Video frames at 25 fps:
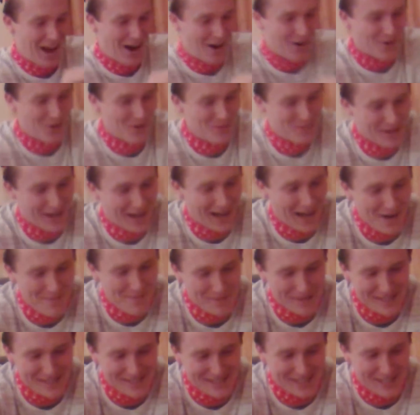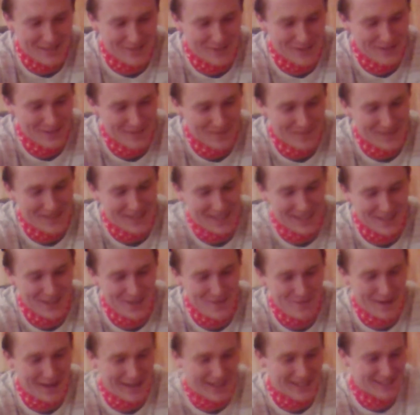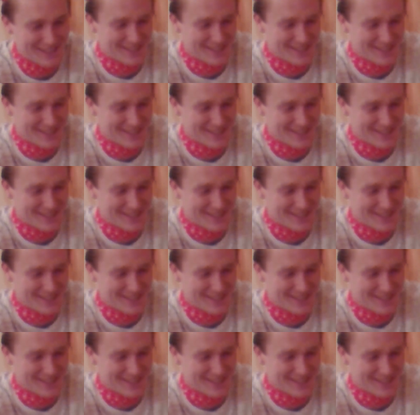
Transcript: I hope you're happy, Stephen. We did our